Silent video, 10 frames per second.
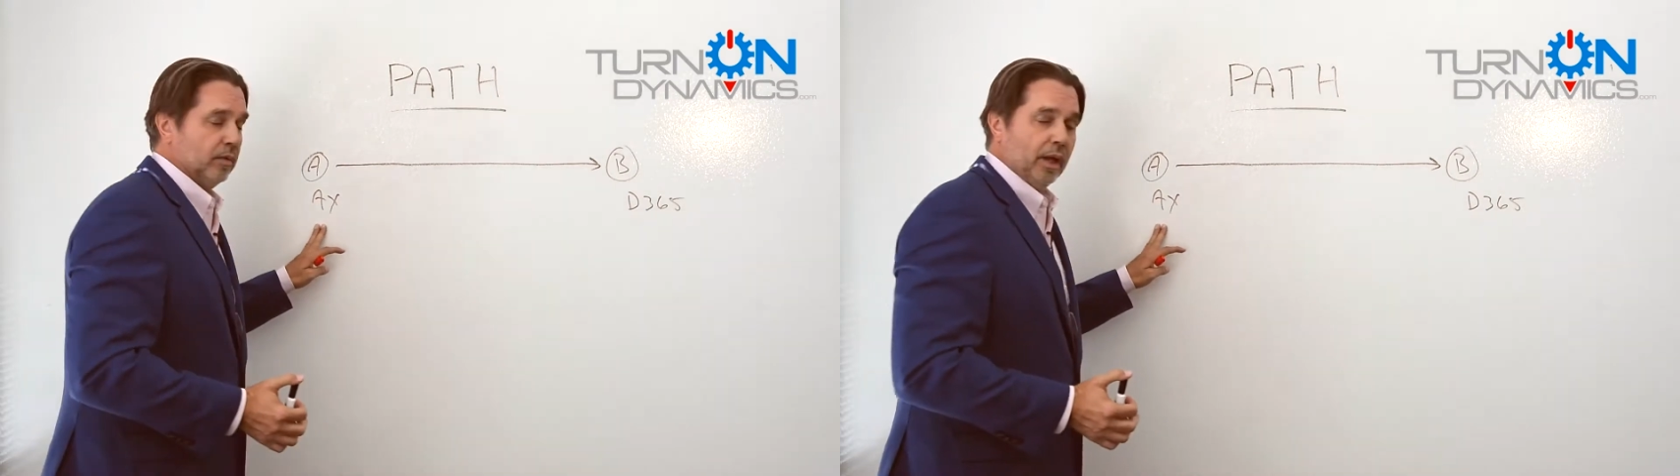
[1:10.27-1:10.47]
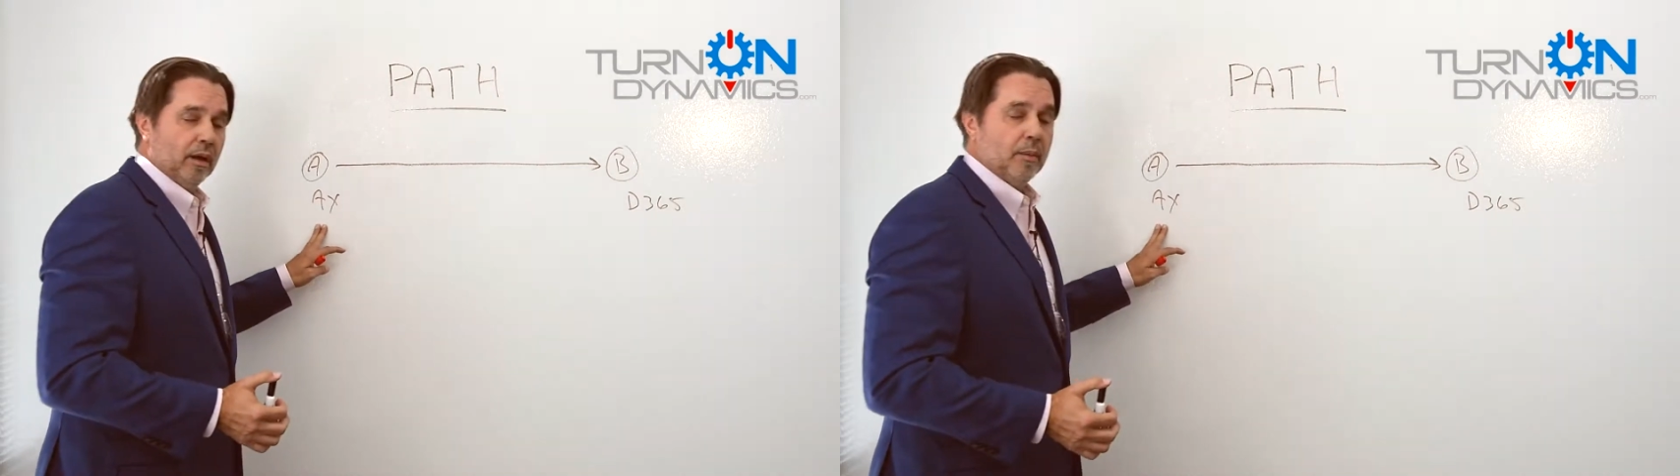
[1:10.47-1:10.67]

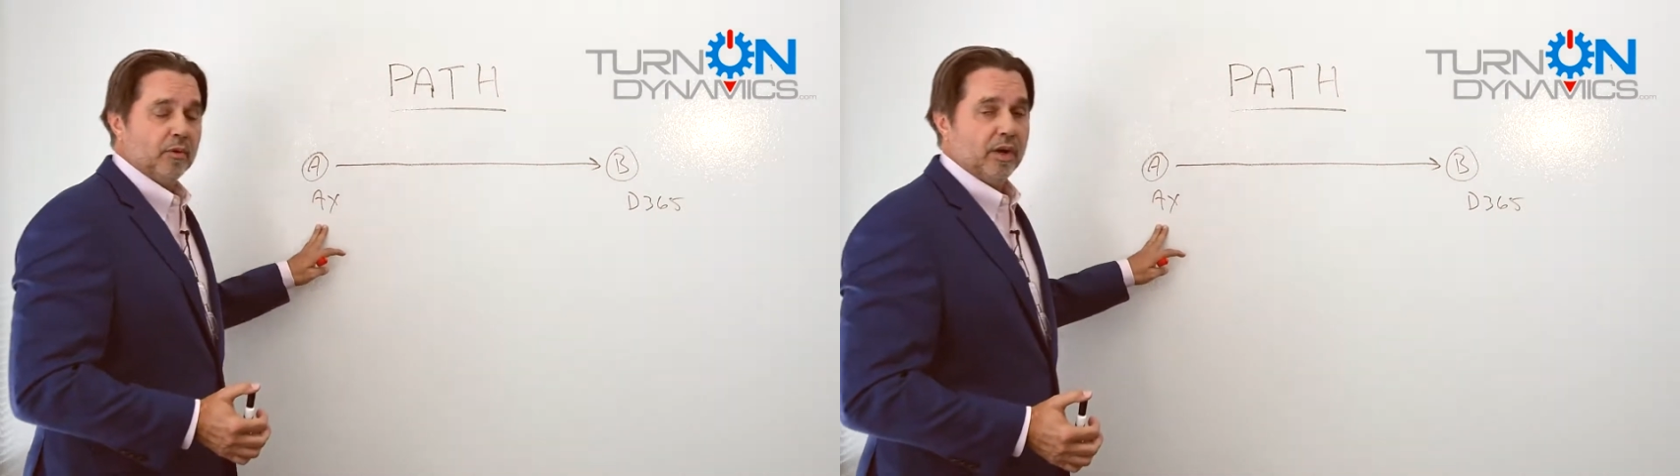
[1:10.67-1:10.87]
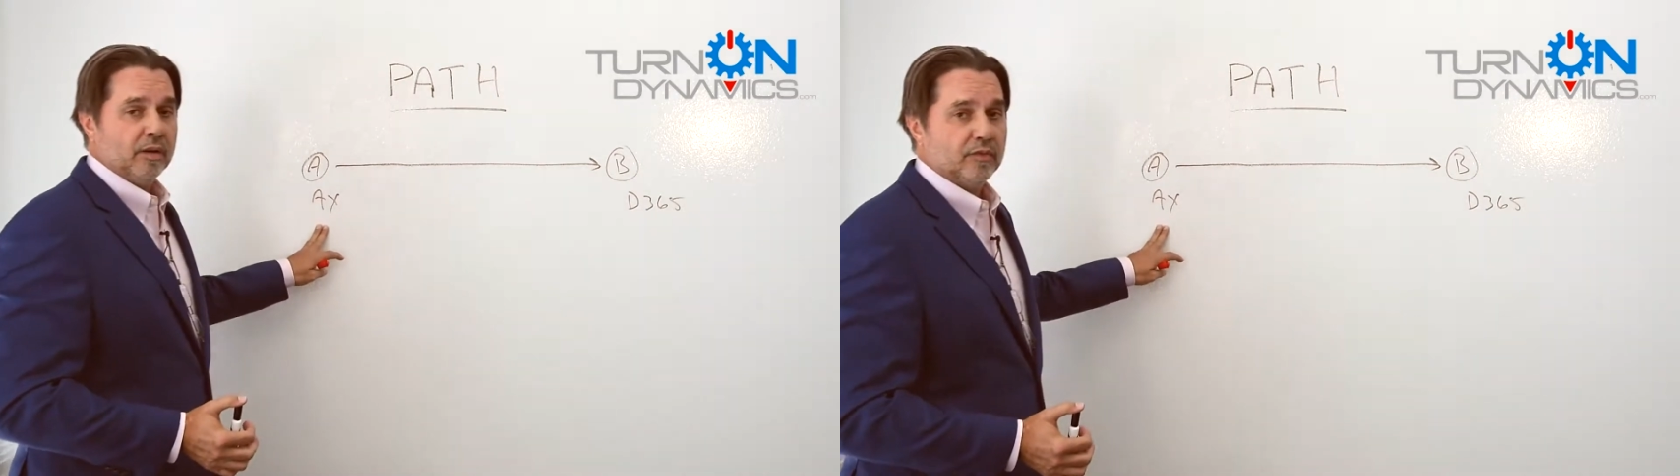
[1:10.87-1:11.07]

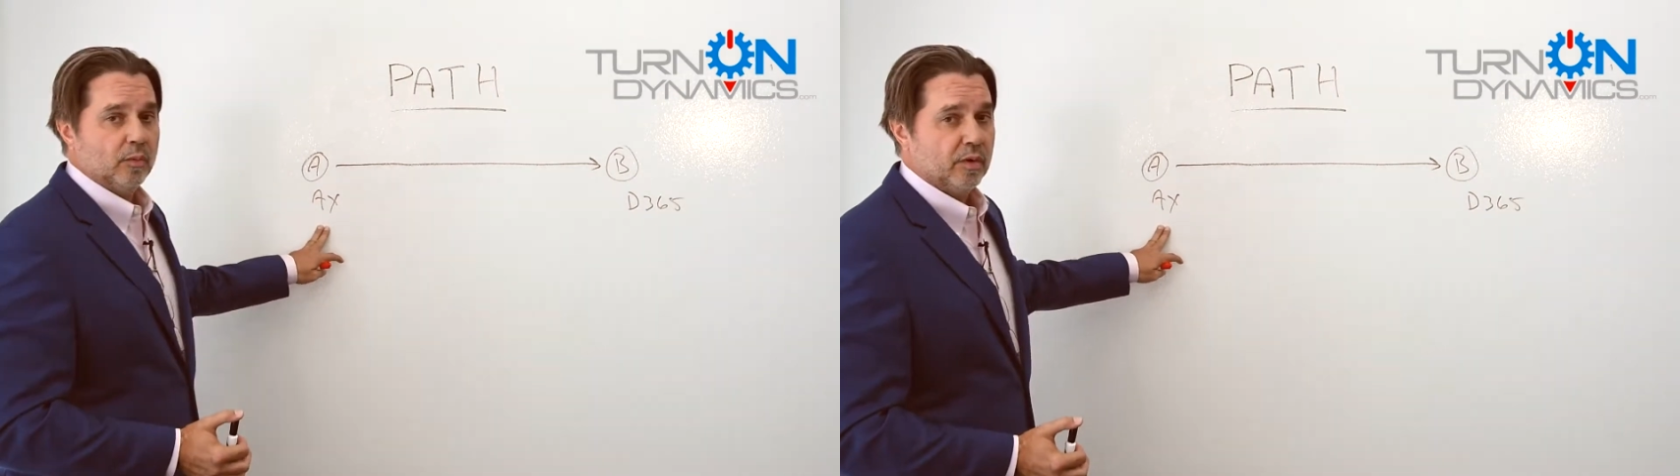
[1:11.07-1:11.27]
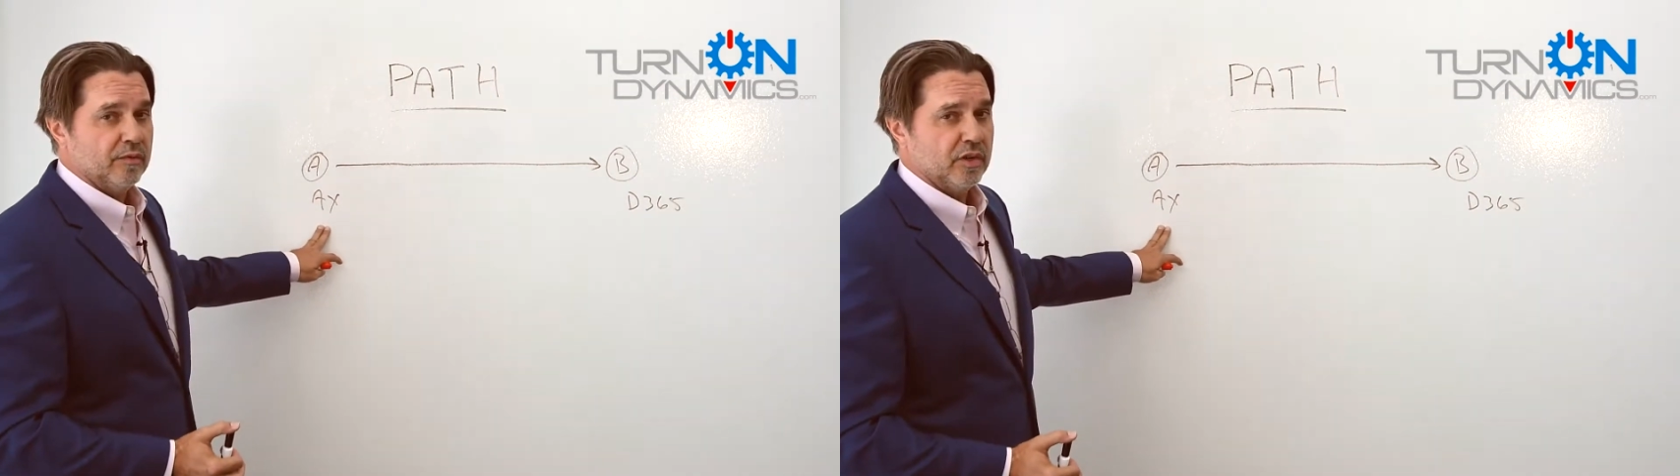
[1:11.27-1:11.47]
upgrading from
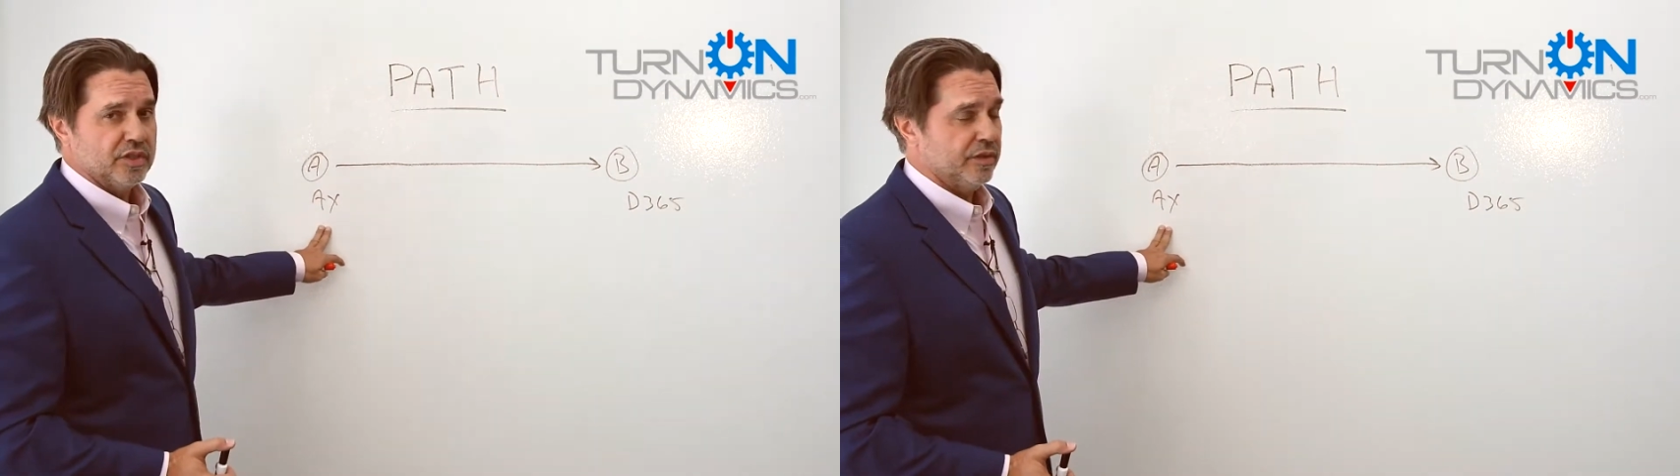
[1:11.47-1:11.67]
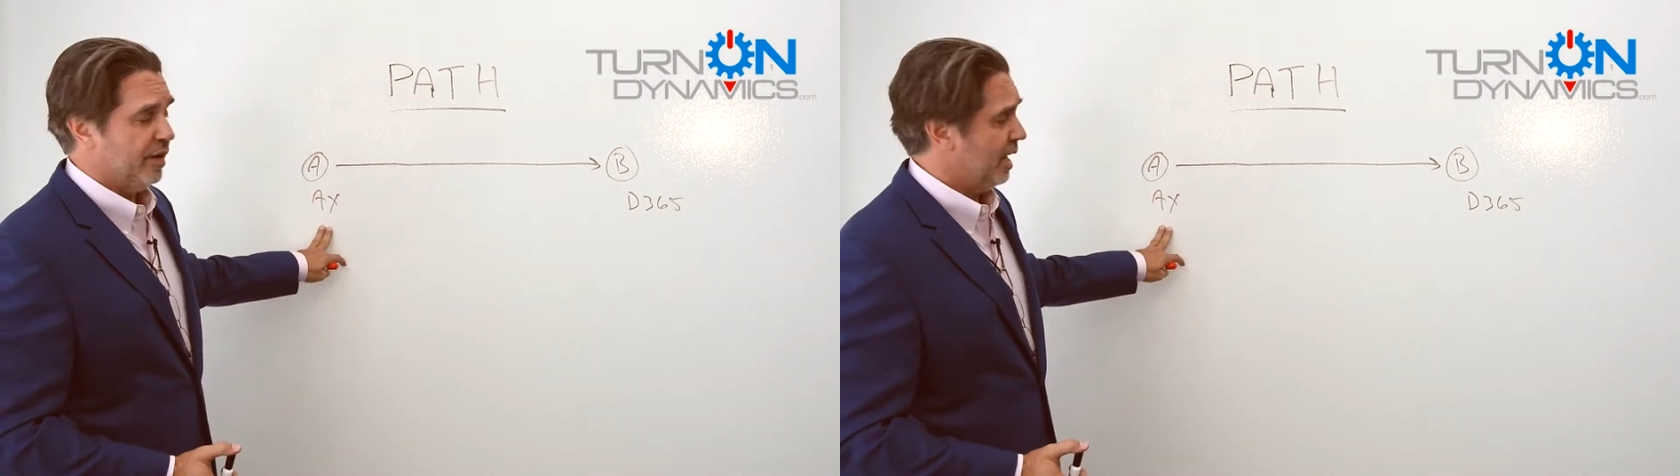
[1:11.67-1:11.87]
one
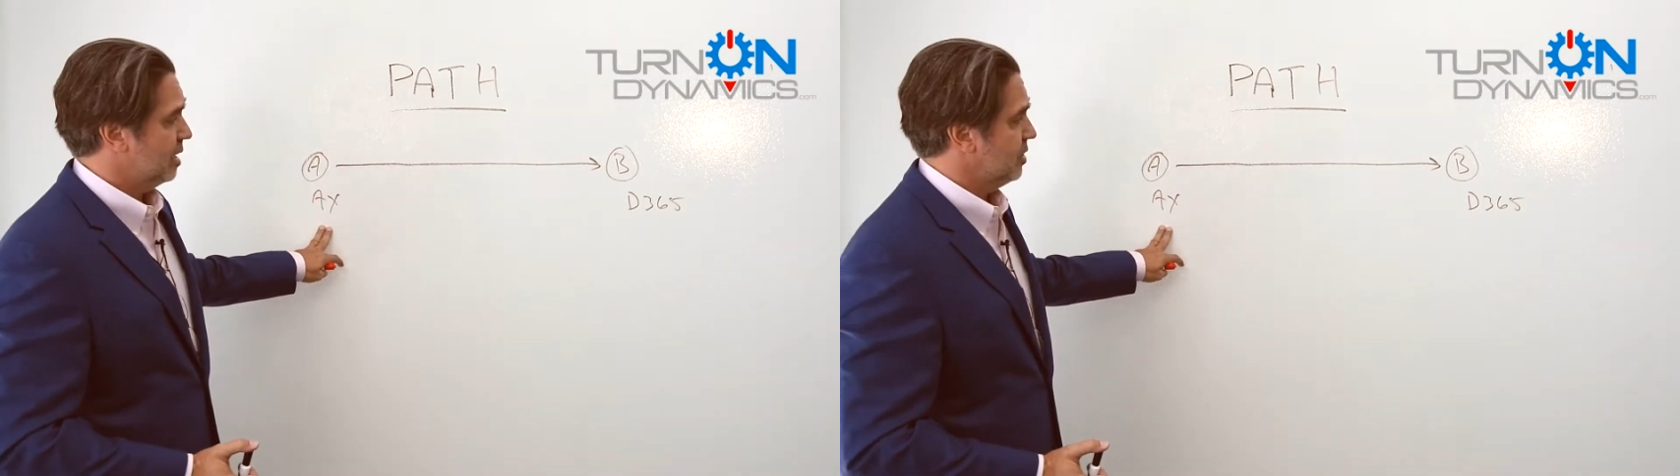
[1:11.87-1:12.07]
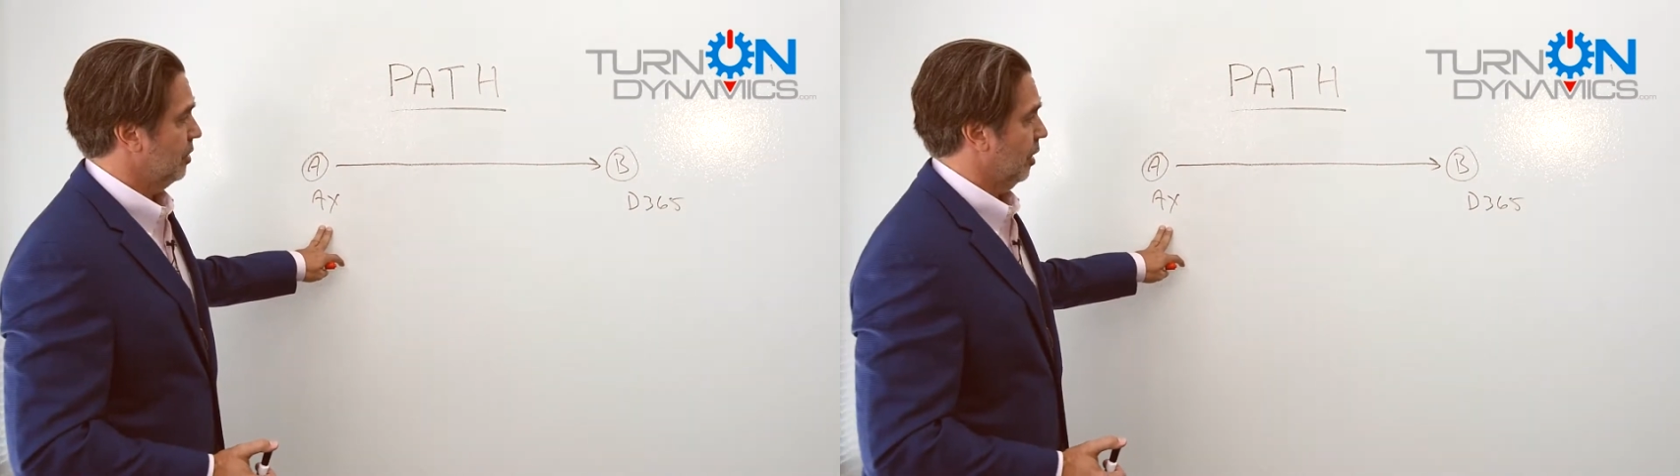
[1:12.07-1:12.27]
version of
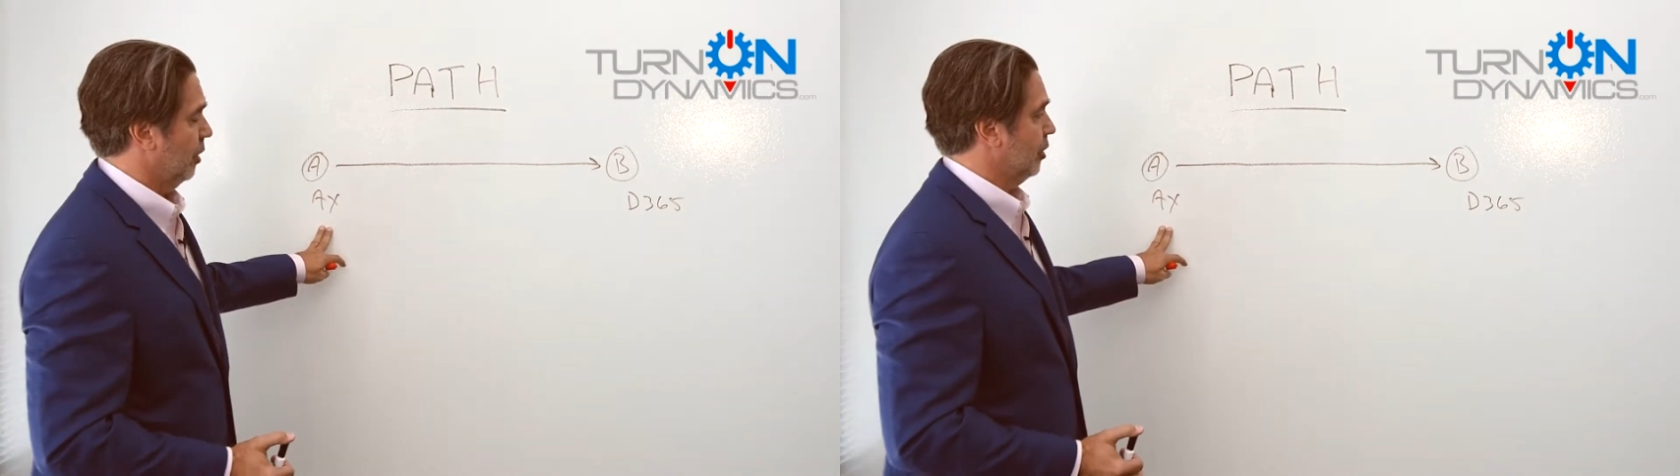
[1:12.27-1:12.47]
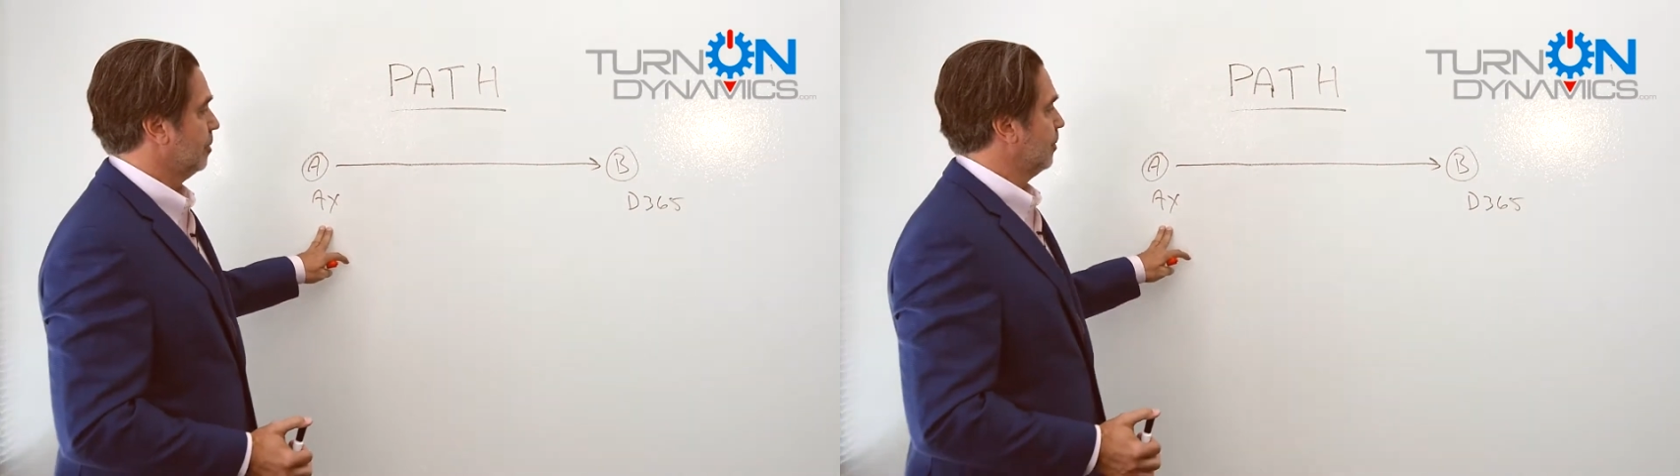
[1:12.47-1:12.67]
AX to the
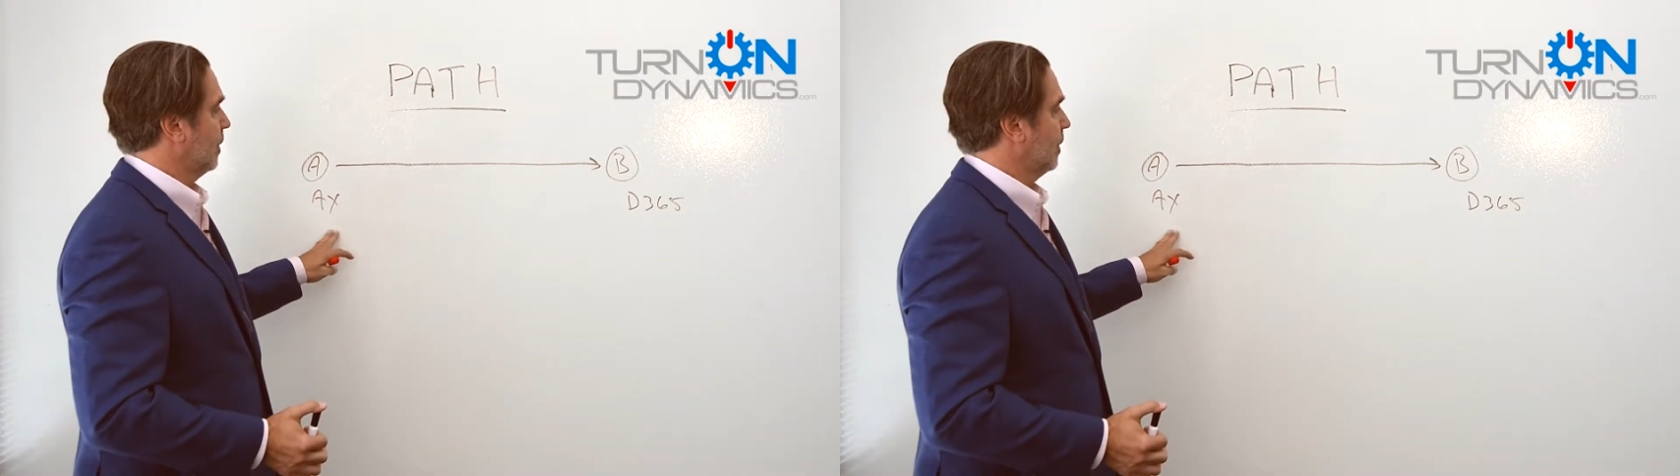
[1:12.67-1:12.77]
other.